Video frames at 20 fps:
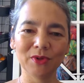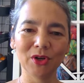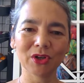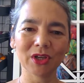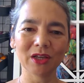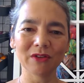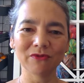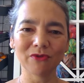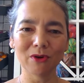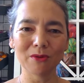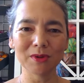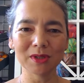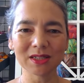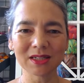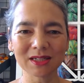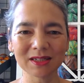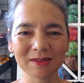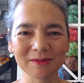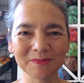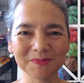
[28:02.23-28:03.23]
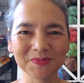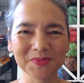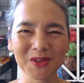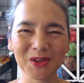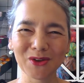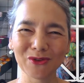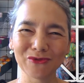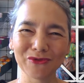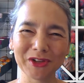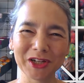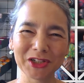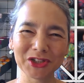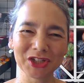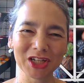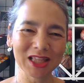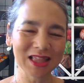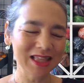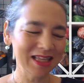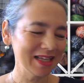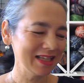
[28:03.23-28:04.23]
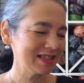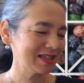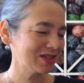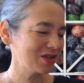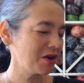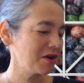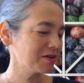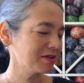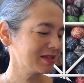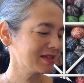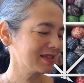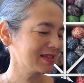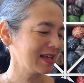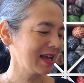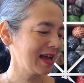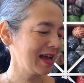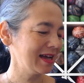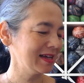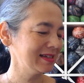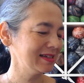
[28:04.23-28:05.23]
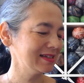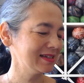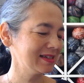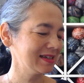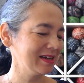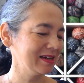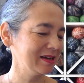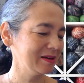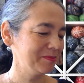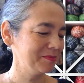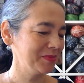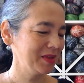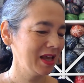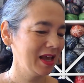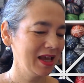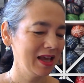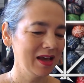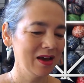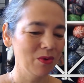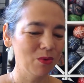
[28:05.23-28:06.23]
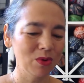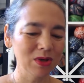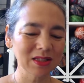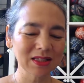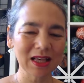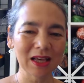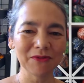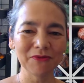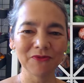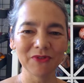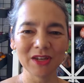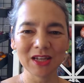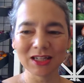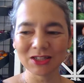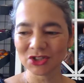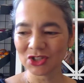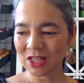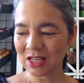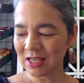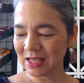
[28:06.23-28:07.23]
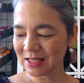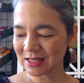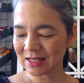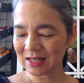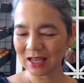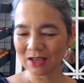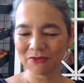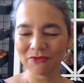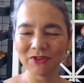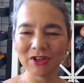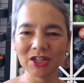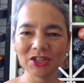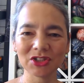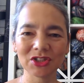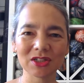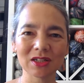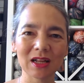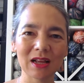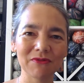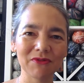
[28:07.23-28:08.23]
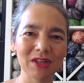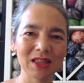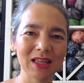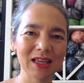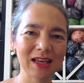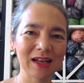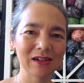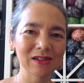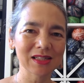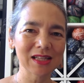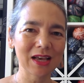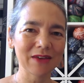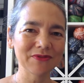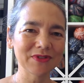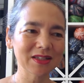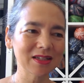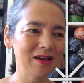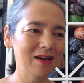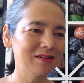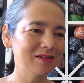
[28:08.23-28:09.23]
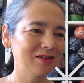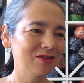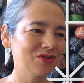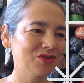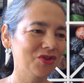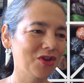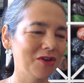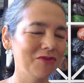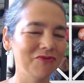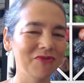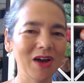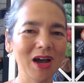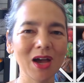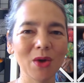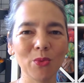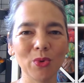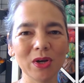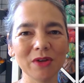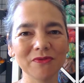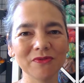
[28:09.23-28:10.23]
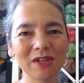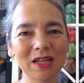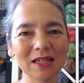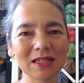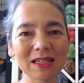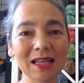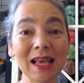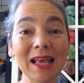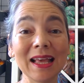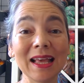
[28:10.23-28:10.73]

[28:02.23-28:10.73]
looking forward to finishing these socks and once I finish these and I finish everything else I've started so far, I will have knit